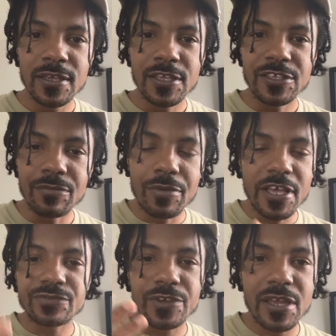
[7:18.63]
Your
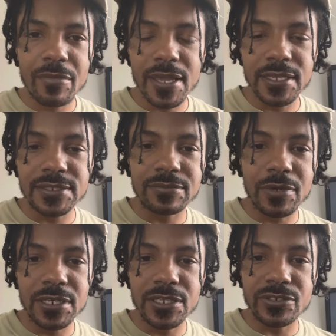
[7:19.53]
best friend might get some
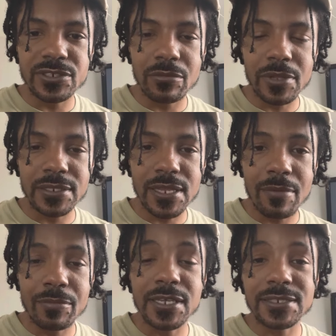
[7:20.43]
money or something like
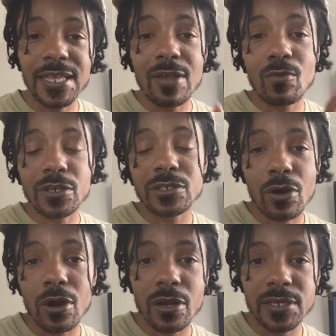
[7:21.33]
that because they worked
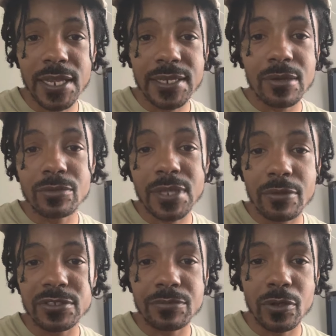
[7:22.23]
hard. They did what they
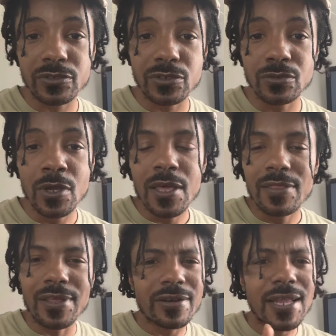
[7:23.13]
were supposed to do.
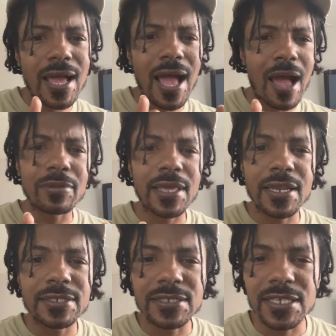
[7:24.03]
They're not
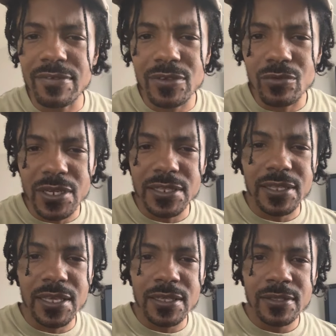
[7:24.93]
obligated to give you
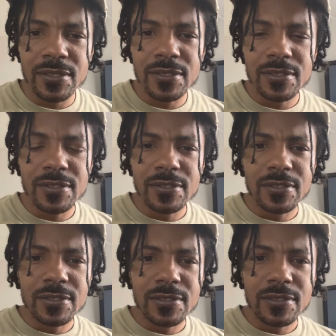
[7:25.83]
anything
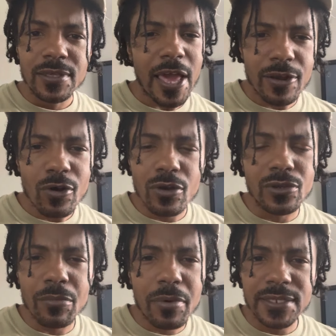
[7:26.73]
at all.
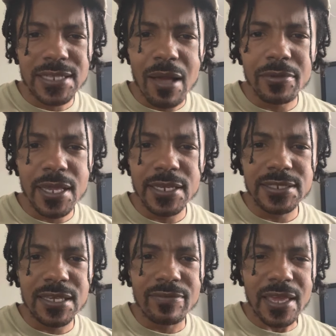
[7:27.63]
Nobody's obligated to
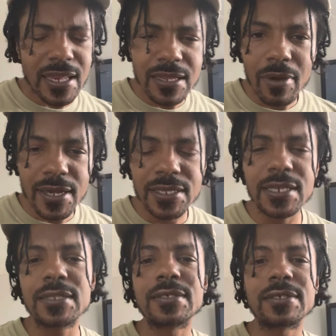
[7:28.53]
give anybody
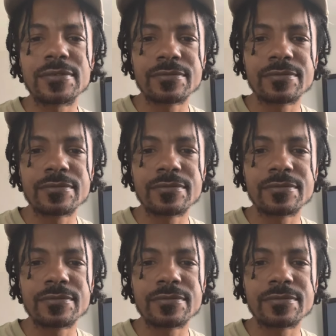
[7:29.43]
anything.